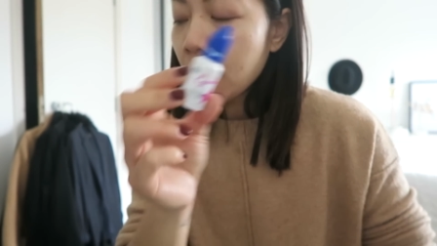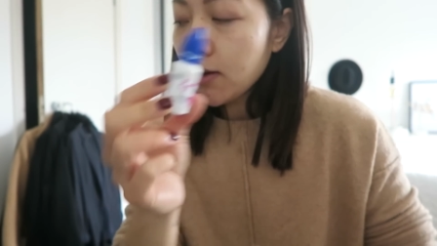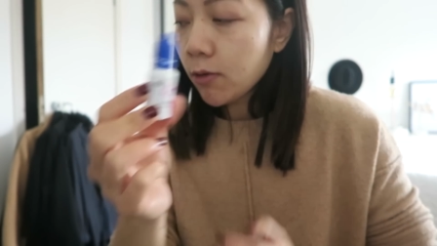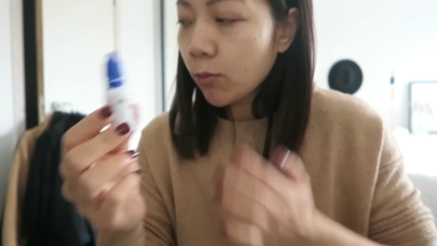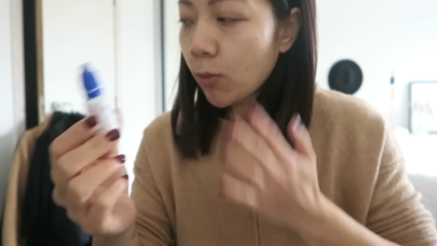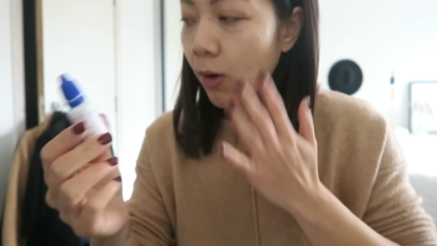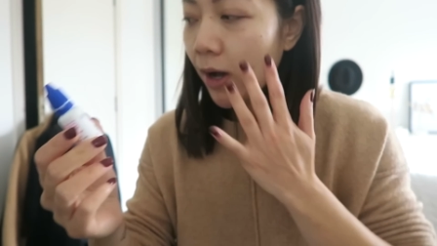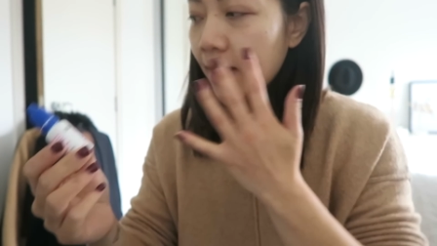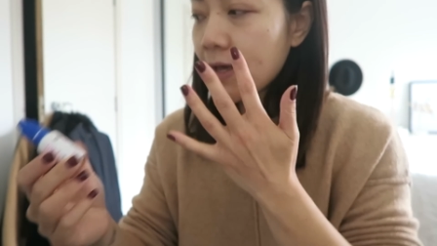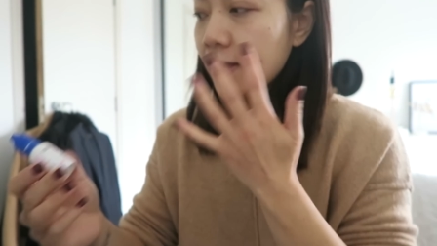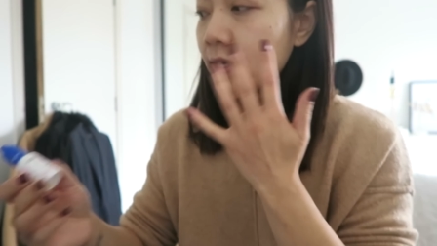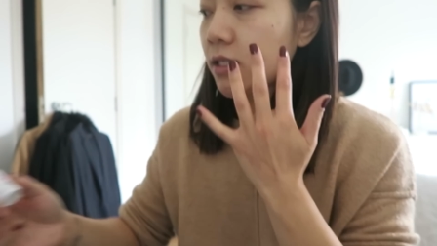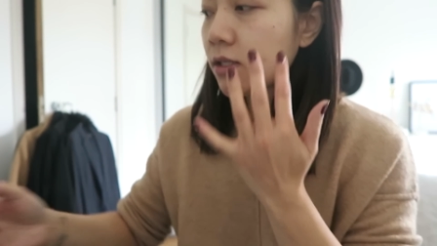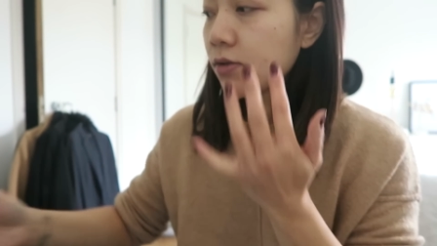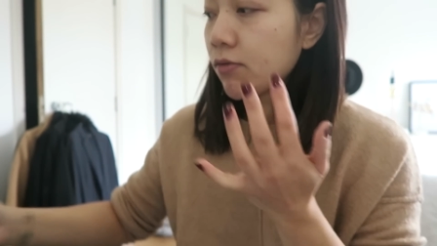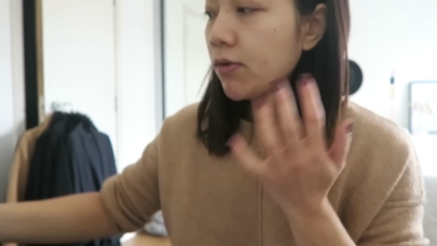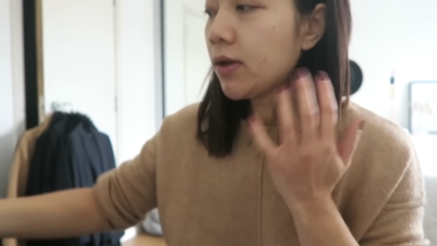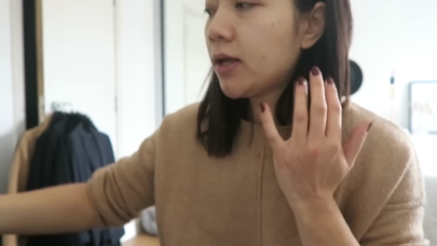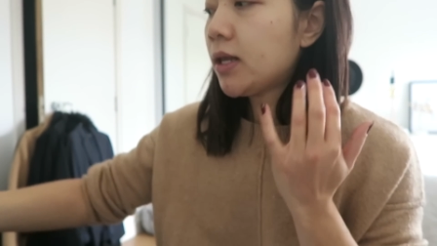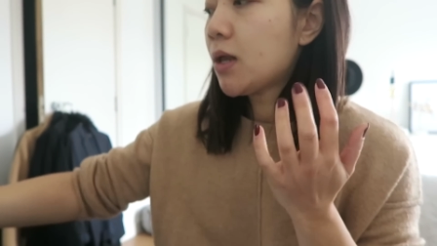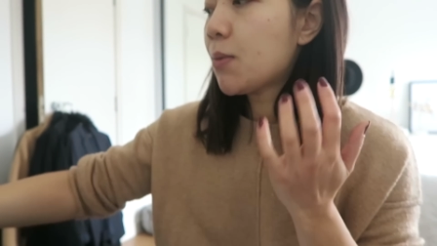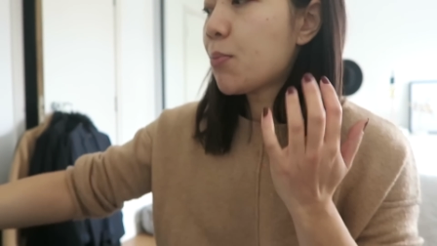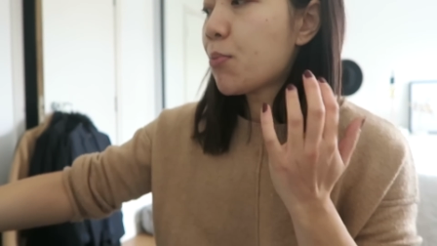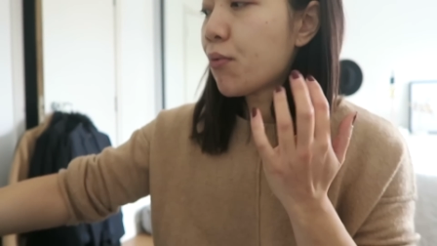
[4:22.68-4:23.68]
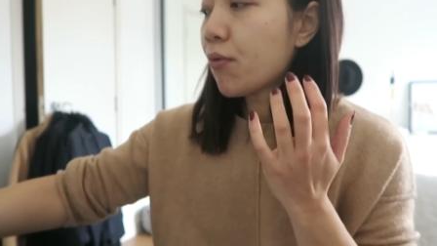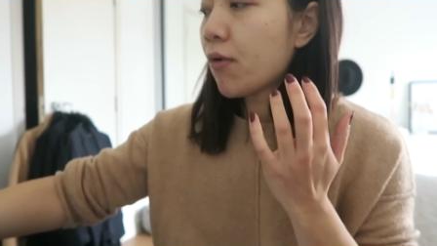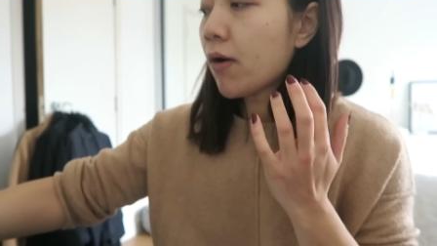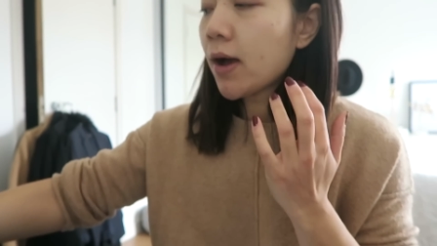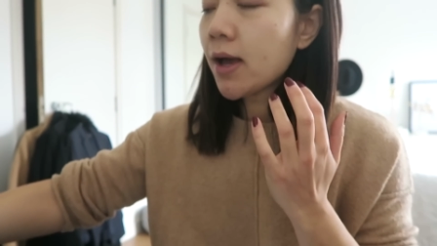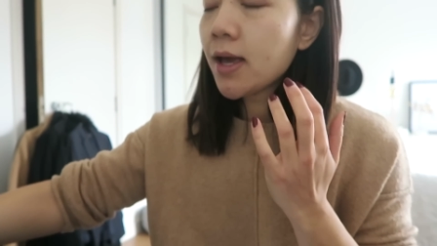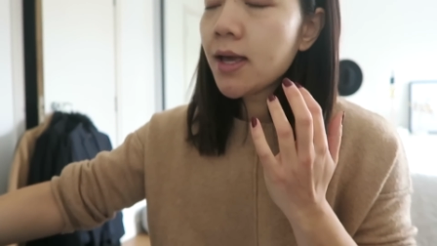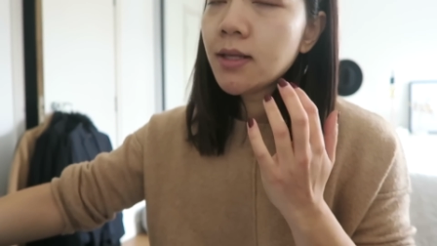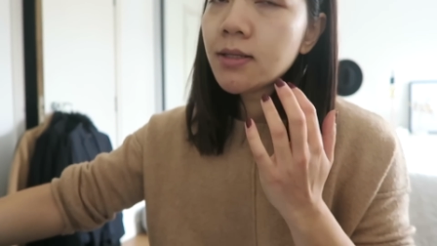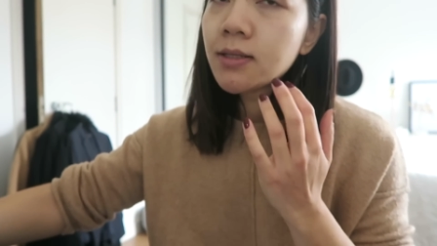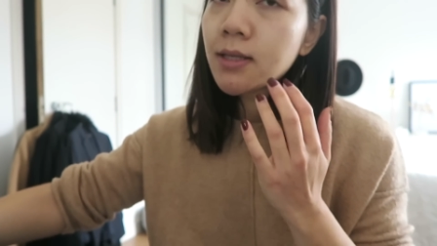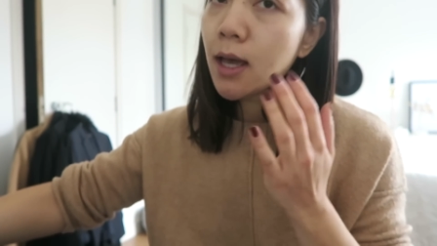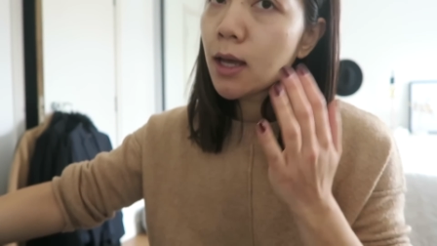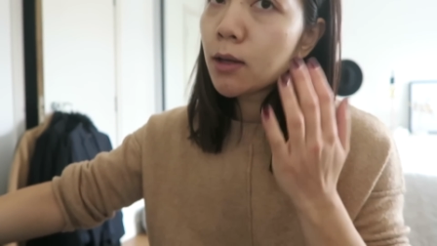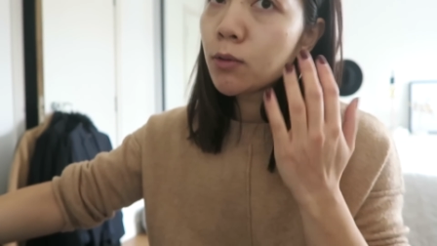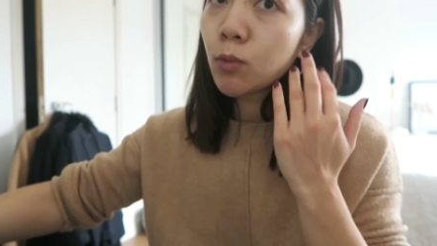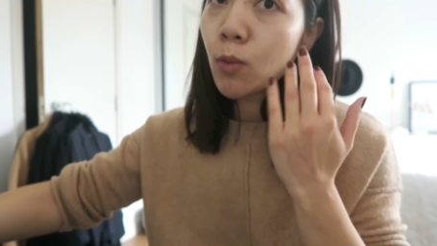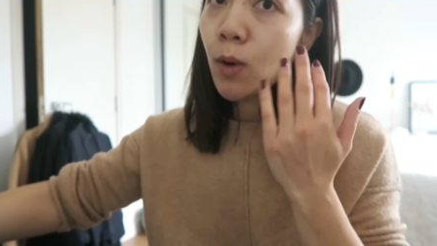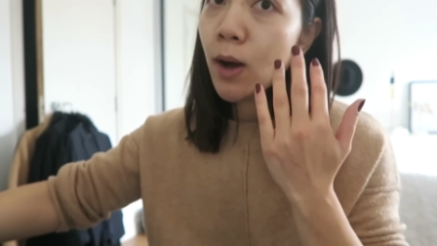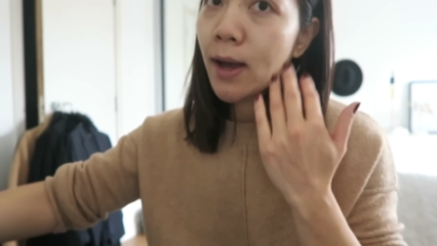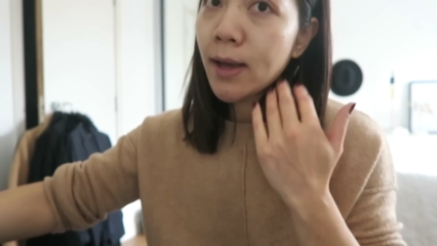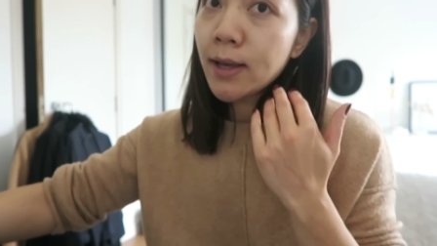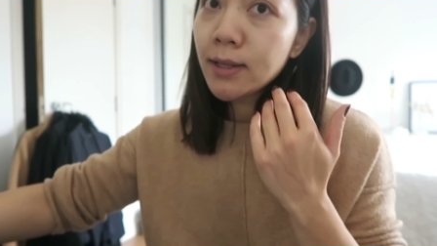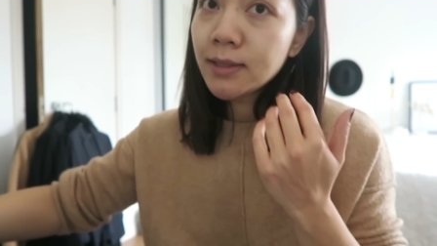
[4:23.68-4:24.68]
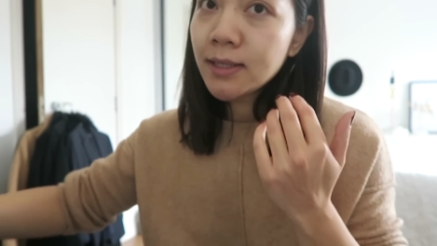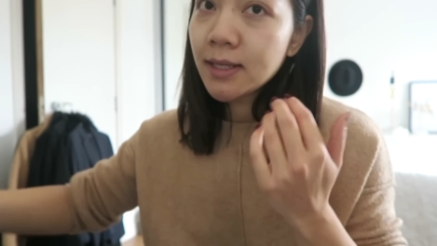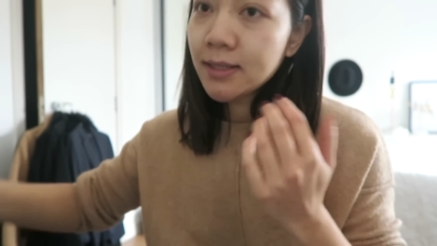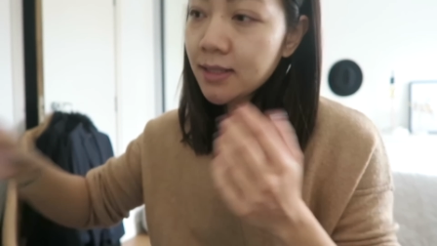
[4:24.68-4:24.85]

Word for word: white. It's really bright and white.